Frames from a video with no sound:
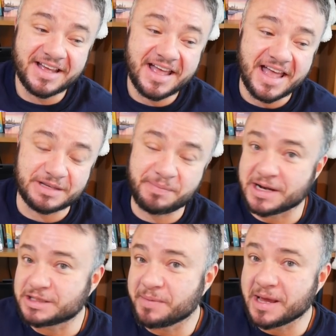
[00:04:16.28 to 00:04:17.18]
it's better
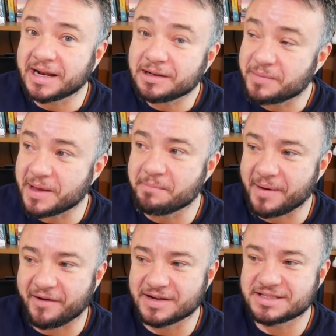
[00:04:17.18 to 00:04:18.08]
to be a little bit
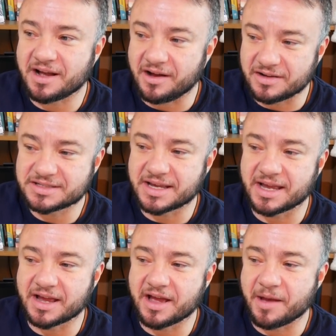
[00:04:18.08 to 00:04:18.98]
embarrassed
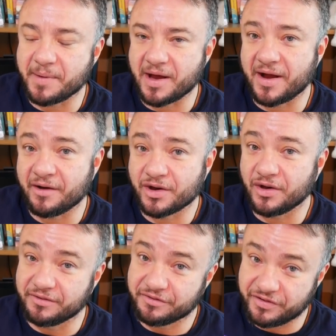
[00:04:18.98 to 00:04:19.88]
asking about
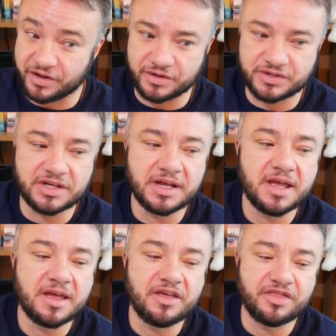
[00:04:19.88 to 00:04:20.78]
alcohol in food
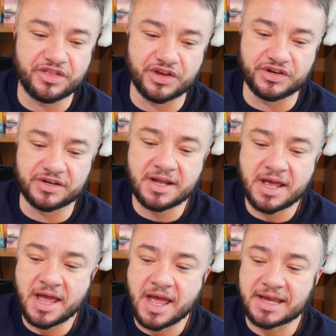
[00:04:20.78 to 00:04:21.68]
than
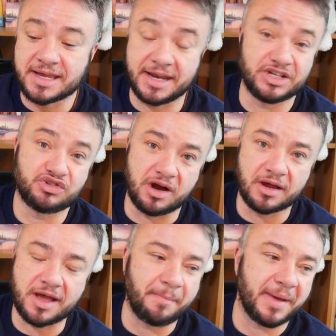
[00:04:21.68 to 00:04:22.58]
getting
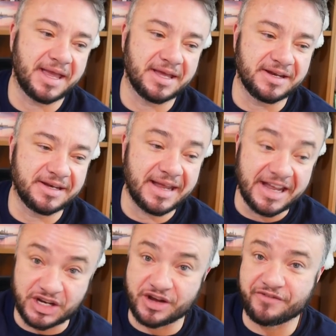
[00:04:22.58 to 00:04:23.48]
drunk and making an
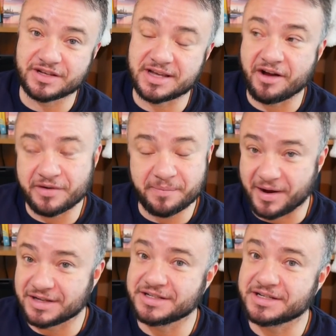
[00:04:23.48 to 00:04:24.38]
idiot of yourself and
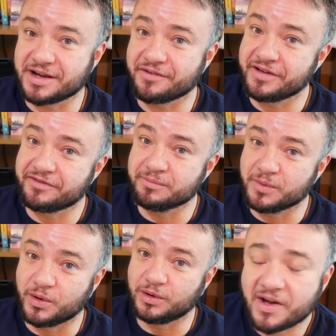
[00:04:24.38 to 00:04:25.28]
embarrassing yourself even
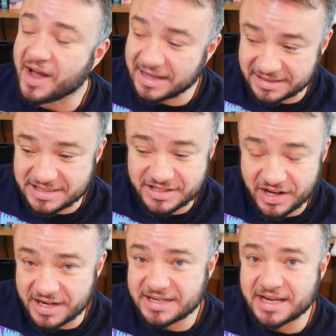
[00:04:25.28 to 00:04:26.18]
more. I had this in
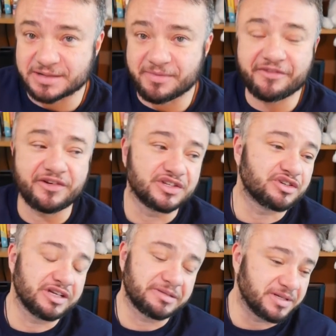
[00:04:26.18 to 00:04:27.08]
early days at my first
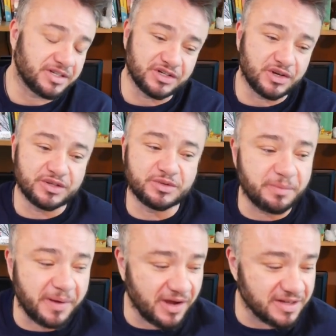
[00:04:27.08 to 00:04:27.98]
Christmas. I'd gone to a
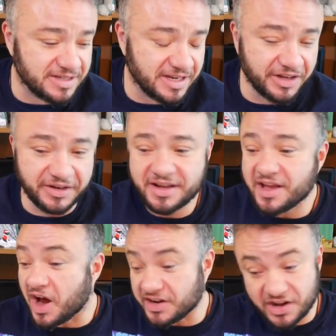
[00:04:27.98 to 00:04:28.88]
party and
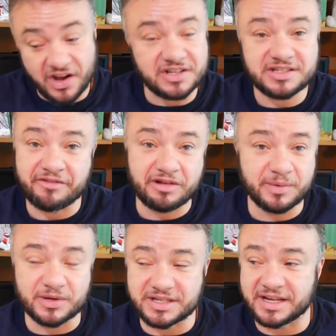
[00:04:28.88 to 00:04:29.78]
I'd asked
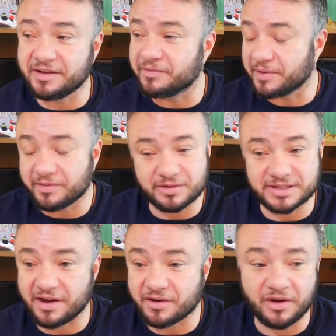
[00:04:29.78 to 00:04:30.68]
everybody, but there was
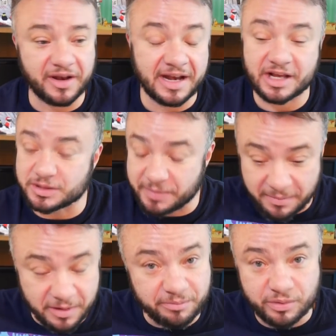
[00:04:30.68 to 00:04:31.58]
alcohol in it because
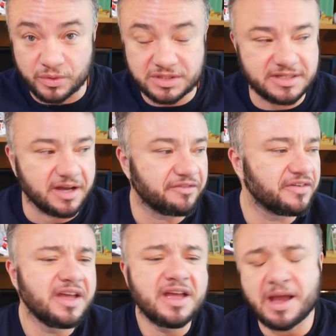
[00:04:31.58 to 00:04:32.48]
people had brought stuff,
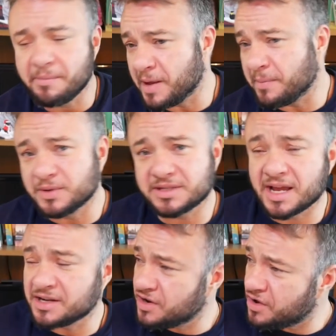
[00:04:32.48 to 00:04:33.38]
and people were
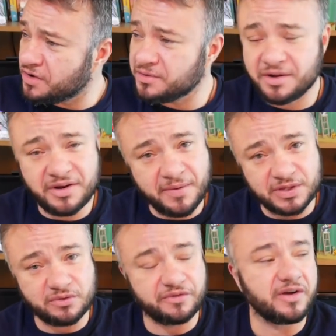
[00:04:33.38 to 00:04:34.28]
saying, no, no, no,
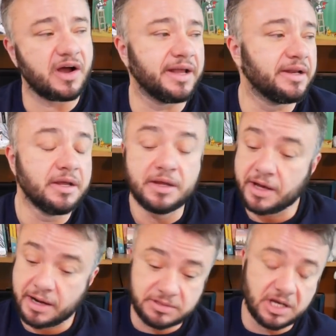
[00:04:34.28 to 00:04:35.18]
it's all fine.
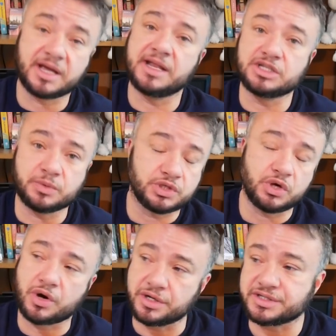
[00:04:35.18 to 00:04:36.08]
And I'm tucking into a
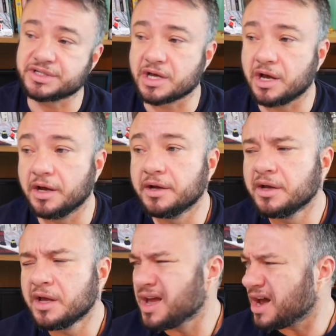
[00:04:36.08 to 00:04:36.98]
chocolate dessert,
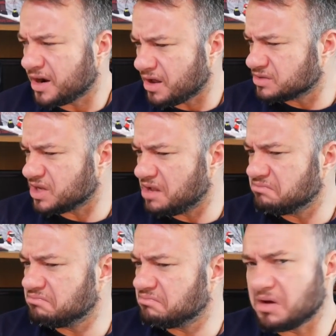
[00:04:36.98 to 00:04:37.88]
and I was like,
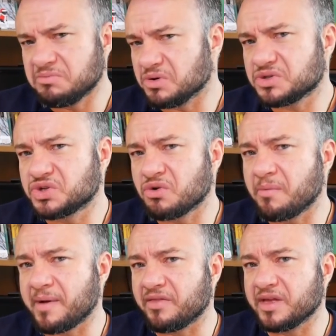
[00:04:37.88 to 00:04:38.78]
I'm not sure
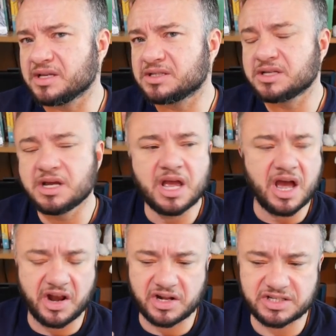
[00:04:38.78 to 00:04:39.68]
about this.
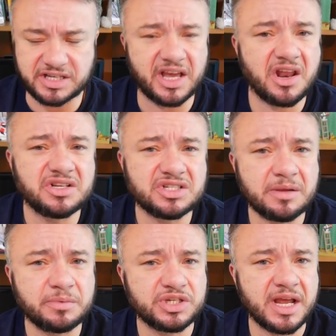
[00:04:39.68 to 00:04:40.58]
And I just said, can I just
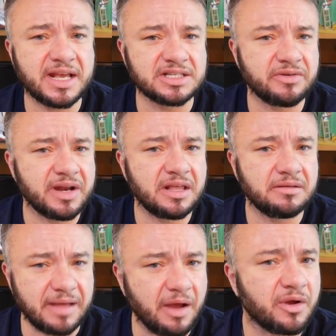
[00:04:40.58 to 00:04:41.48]
double check? Is there any
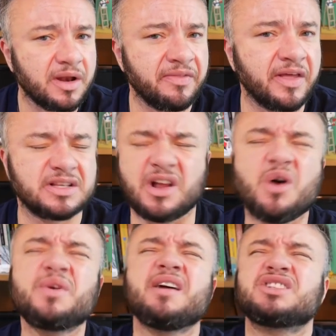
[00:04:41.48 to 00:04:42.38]
alcohol in there? Like,
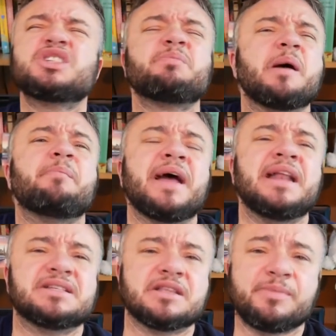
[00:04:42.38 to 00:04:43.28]
oh yeah, it's just a bit of
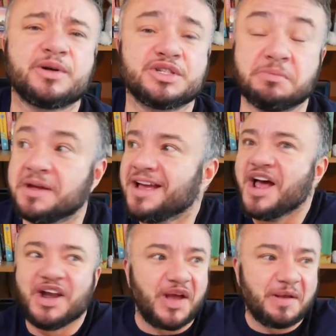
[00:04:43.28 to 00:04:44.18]
Bailey's at the bottom.
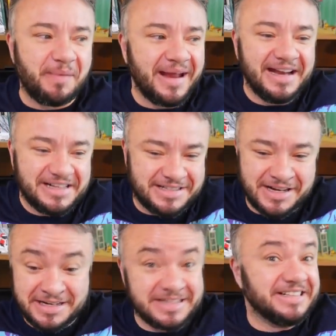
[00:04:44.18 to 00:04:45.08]
Like Bailey's
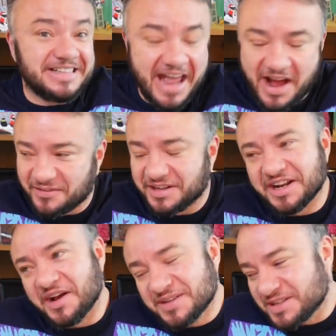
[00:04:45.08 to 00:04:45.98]
suddenly didn't count, you
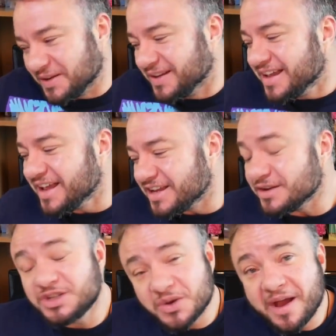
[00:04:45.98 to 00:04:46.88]
know. So you
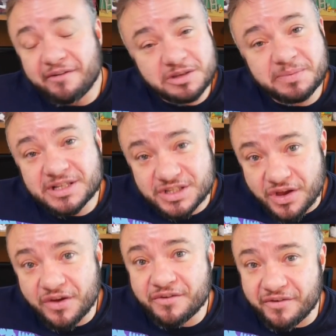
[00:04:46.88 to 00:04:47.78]
do have to be
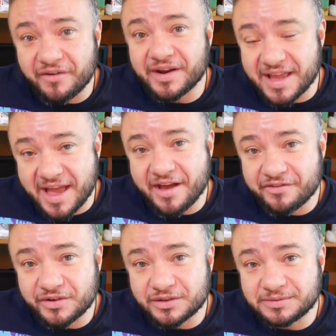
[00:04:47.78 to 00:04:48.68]
so very
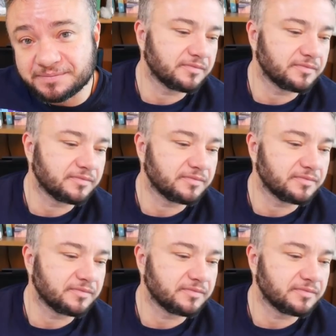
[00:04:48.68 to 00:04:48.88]
careful.